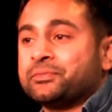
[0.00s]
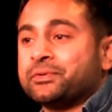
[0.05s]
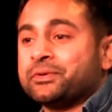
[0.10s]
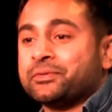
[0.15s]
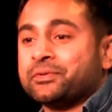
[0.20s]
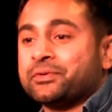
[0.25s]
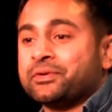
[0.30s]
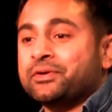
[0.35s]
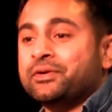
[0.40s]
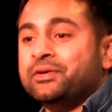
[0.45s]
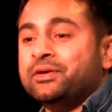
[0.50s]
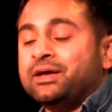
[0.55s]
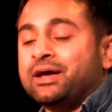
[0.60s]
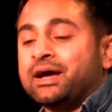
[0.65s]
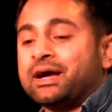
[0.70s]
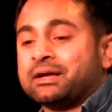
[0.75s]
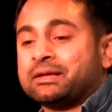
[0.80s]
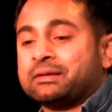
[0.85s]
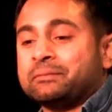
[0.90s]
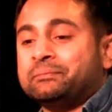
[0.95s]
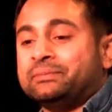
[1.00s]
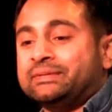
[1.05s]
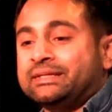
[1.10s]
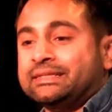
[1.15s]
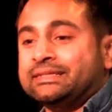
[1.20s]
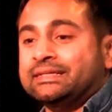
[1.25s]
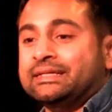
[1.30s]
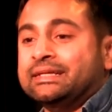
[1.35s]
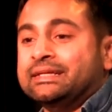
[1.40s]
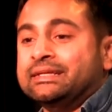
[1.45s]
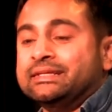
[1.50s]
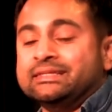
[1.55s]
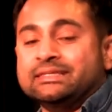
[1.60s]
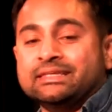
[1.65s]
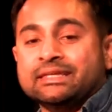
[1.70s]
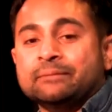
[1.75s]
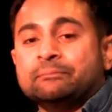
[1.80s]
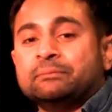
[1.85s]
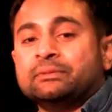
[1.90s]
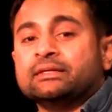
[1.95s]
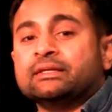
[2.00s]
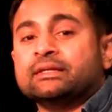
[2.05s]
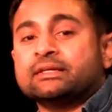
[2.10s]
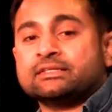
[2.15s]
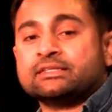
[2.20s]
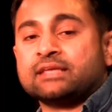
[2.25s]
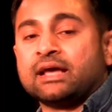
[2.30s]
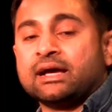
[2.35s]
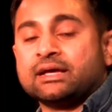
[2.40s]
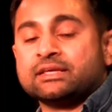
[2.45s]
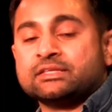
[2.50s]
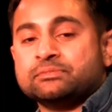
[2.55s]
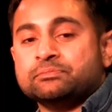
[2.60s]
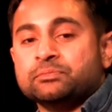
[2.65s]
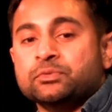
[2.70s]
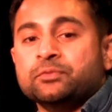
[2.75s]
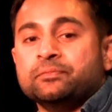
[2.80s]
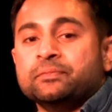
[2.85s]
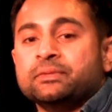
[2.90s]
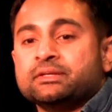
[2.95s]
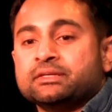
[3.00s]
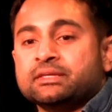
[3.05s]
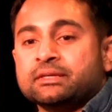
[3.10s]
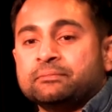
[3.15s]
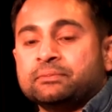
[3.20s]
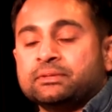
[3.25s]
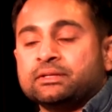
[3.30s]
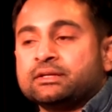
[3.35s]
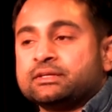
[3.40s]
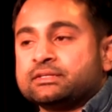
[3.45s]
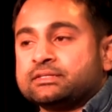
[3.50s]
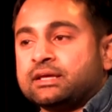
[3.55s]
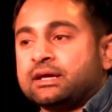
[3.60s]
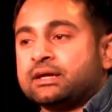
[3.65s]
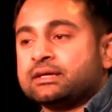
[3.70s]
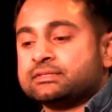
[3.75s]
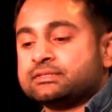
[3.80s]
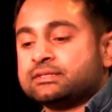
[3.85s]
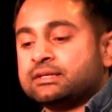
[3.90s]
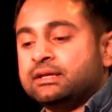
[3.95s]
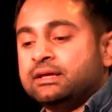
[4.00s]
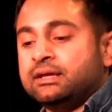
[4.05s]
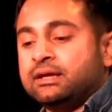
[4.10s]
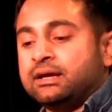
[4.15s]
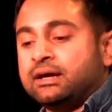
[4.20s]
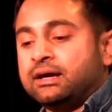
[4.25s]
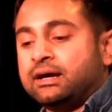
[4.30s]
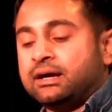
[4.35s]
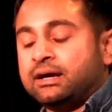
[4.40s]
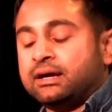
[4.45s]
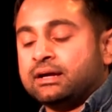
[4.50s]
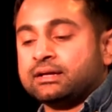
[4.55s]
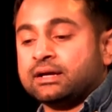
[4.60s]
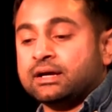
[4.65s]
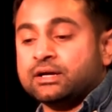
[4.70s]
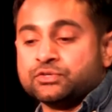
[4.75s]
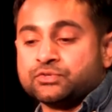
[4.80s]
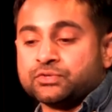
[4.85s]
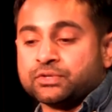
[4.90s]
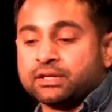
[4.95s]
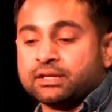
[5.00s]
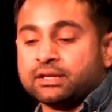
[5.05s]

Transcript: We were a completely depoliticized movement, depoliticized country.